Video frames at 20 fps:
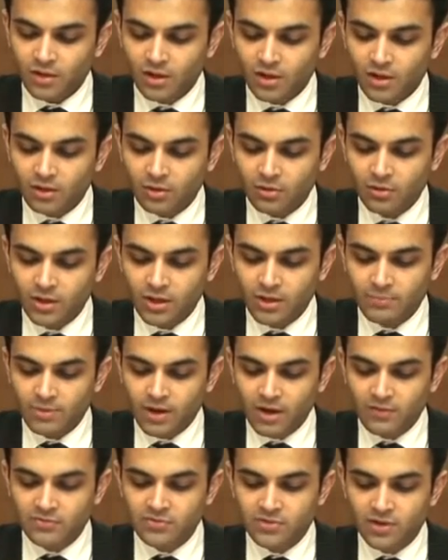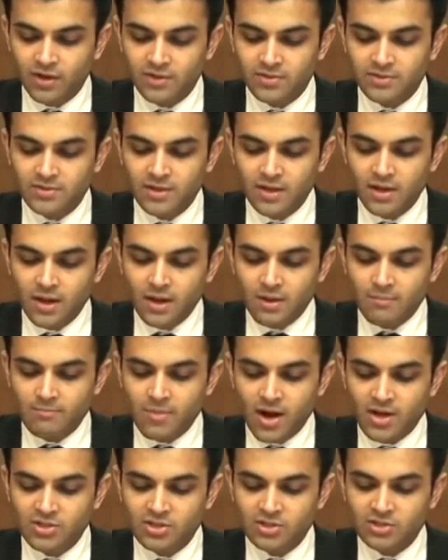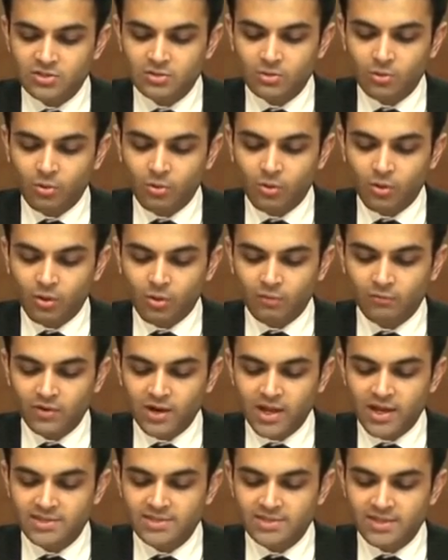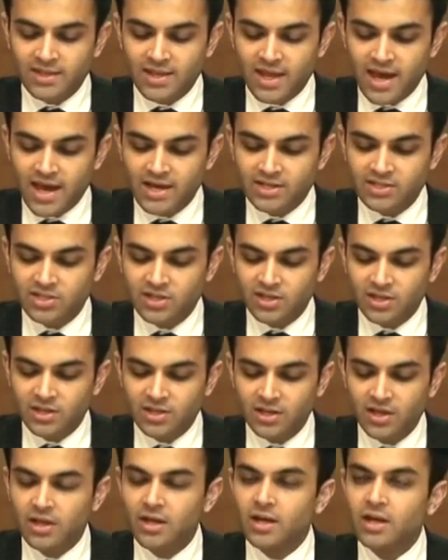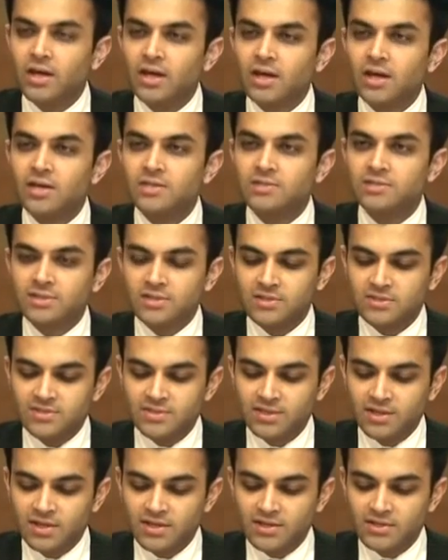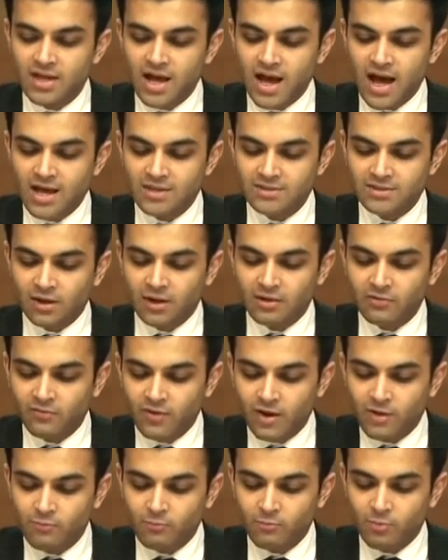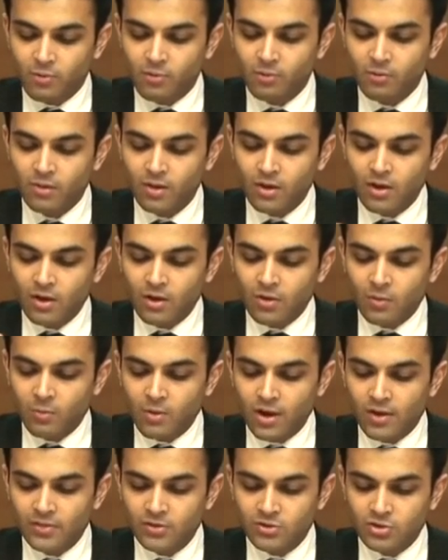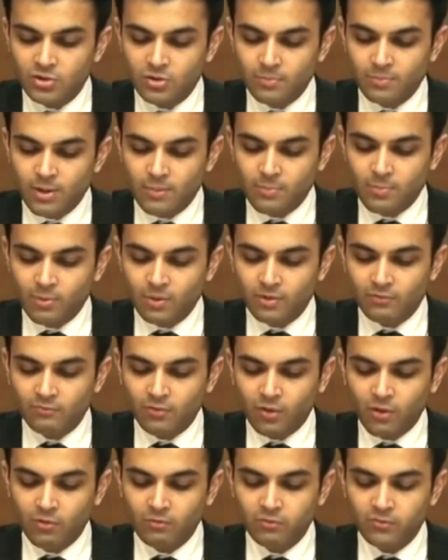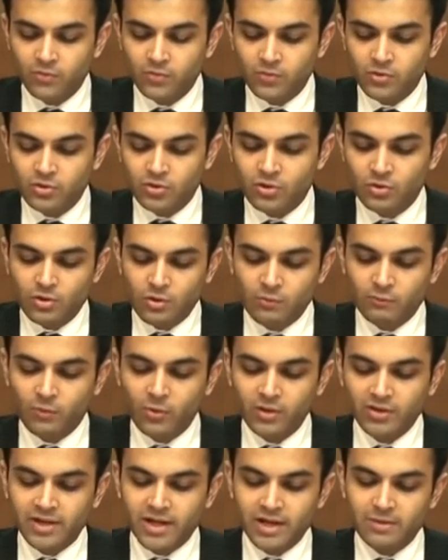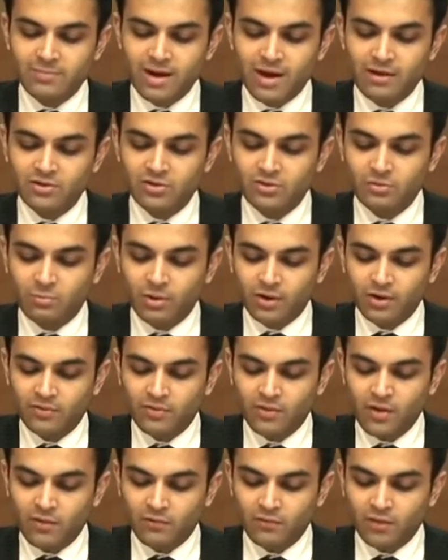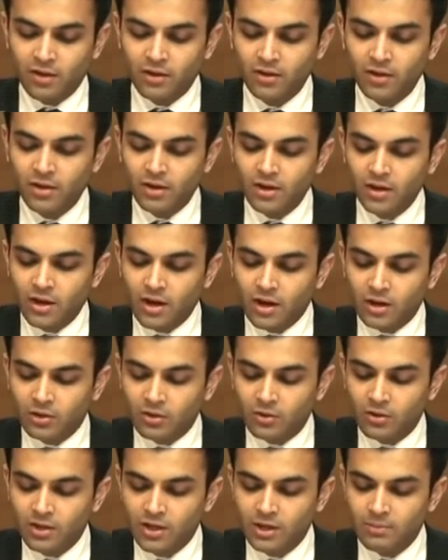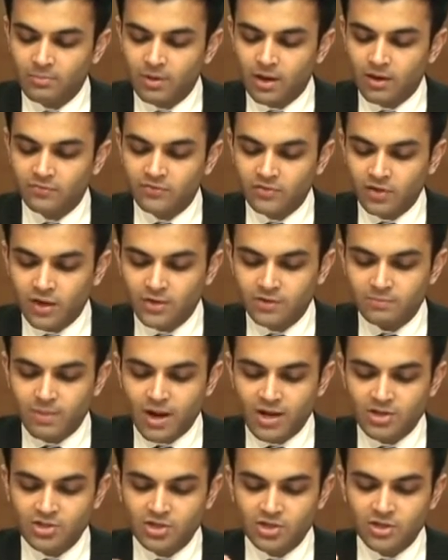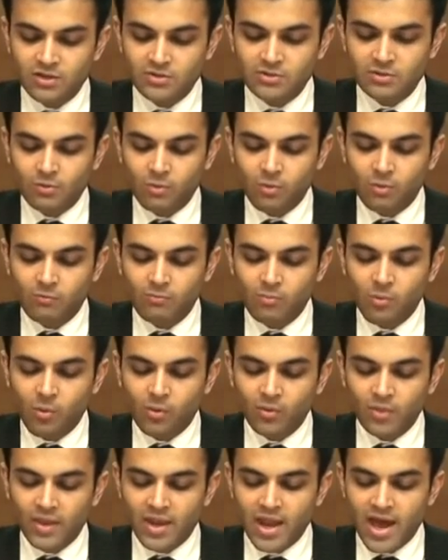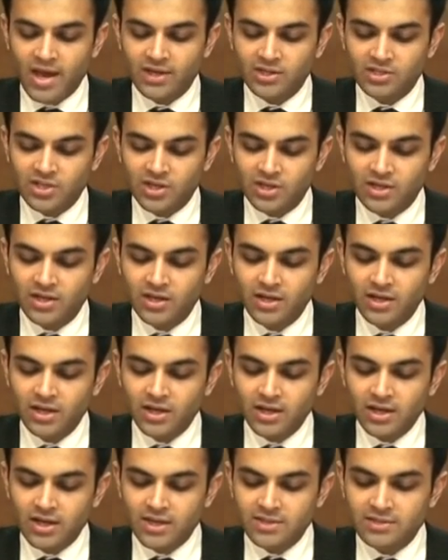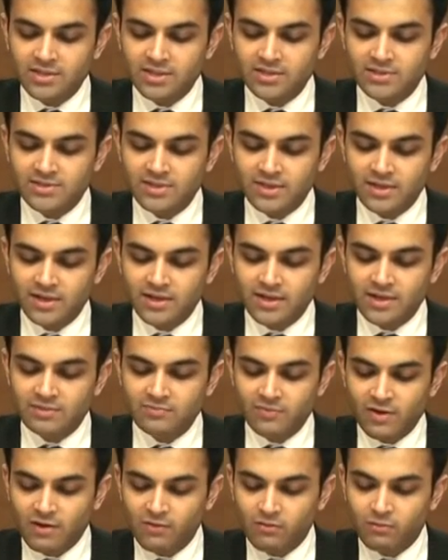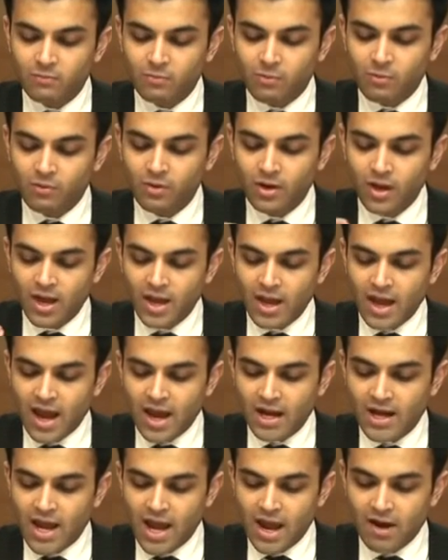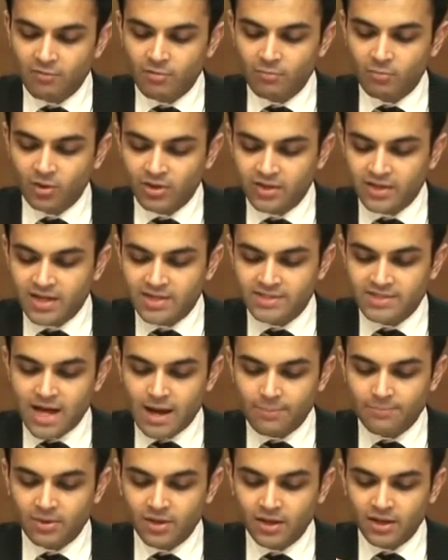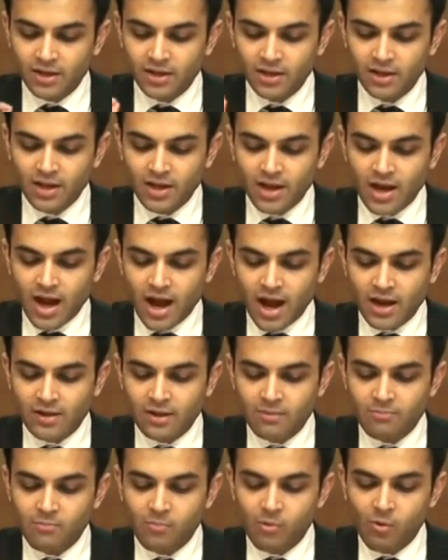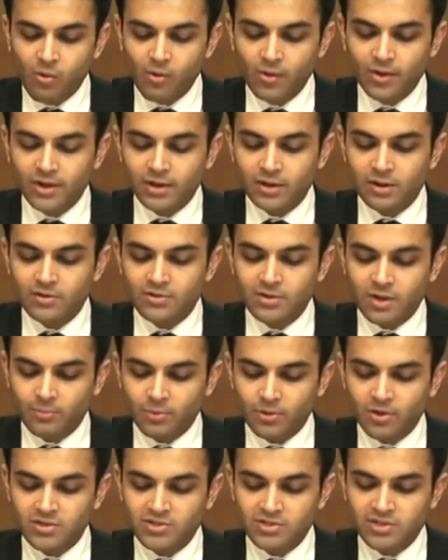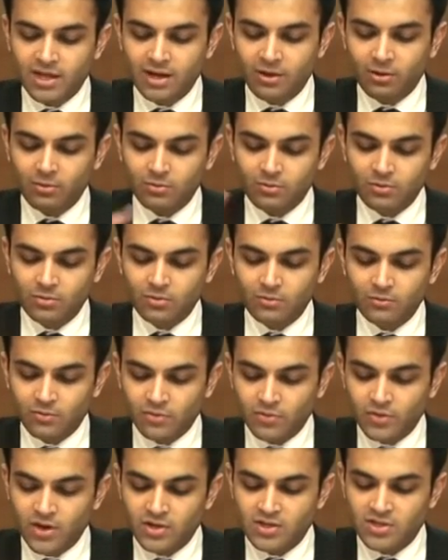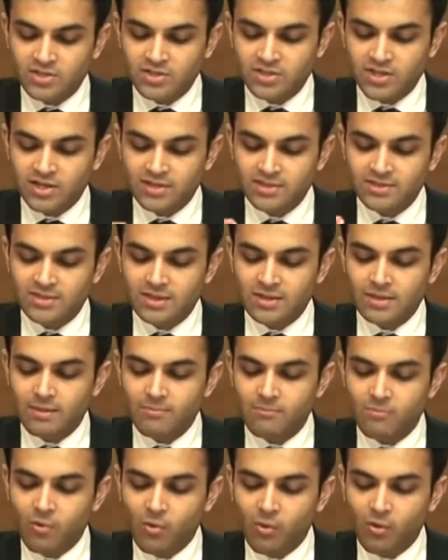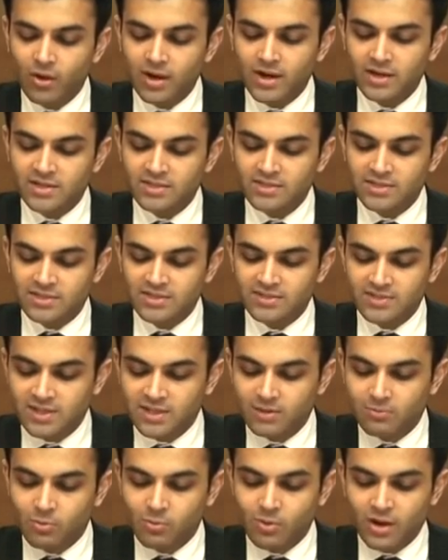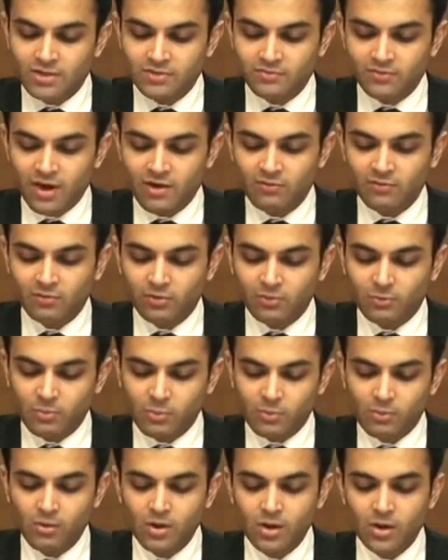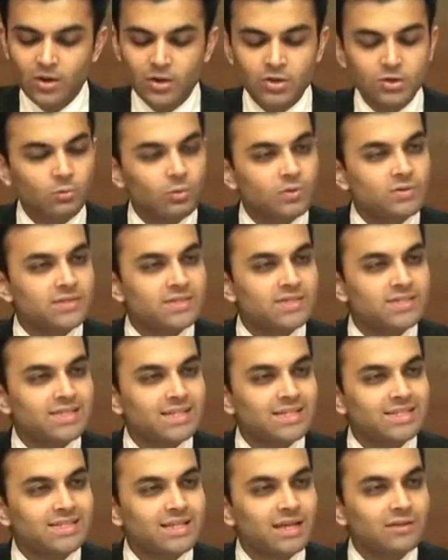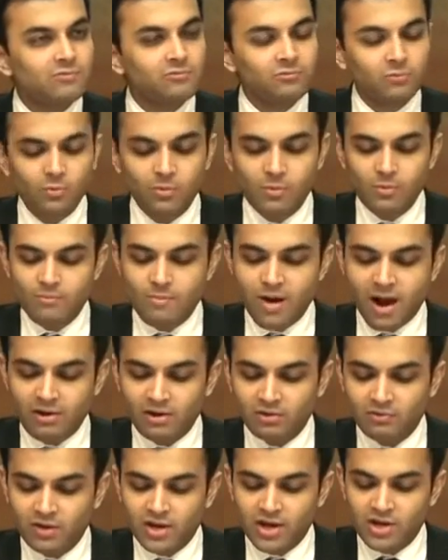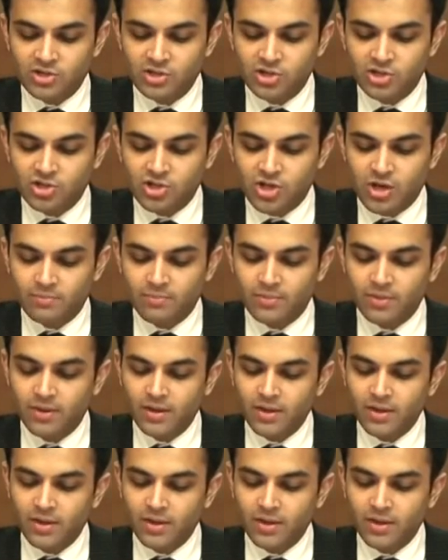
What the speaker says: The kundli birth signs matching score of less than 18 is considered as unfavorable, where the two people involved should avoid getting married to one another. A kundli birth signs matching a score of more than 18 is considered as favorable, and everybody gets happy, and the more it goes up on the scale, the 36, the more it is considerable as favorable towards a successful married relationship.